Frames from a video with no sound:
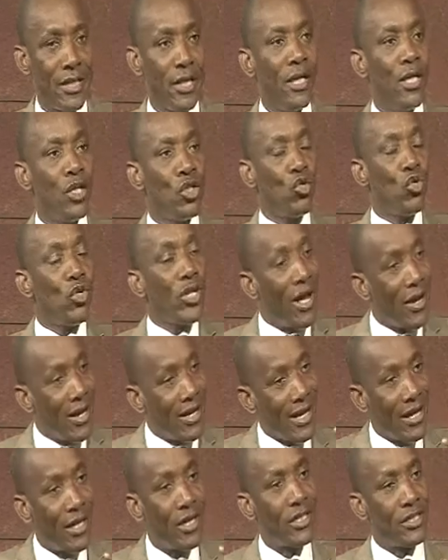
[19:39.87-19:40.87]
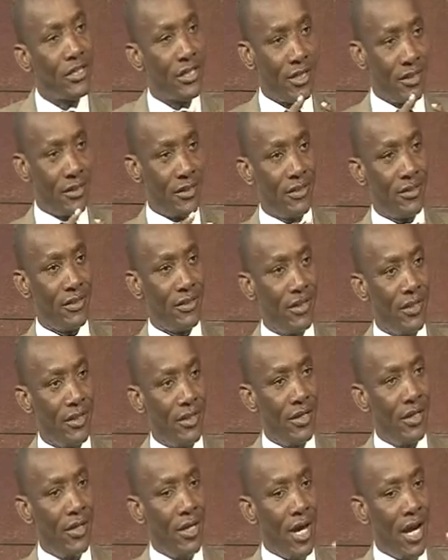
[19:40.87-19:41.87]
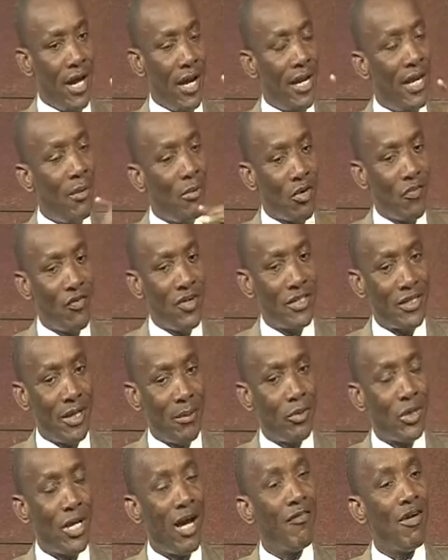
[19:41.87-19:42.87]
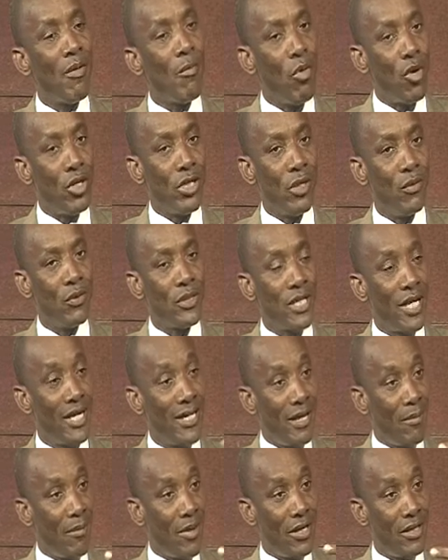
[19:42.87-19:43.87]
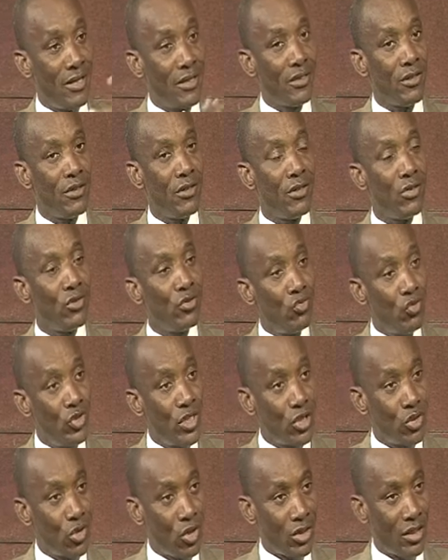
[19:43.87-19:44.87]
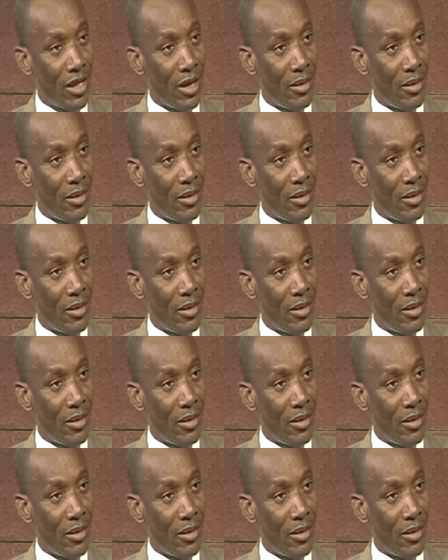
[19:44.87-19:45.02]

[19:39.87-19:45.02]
So now that I recess, and let me give you an example. They have a model with Ken Namani during the third term.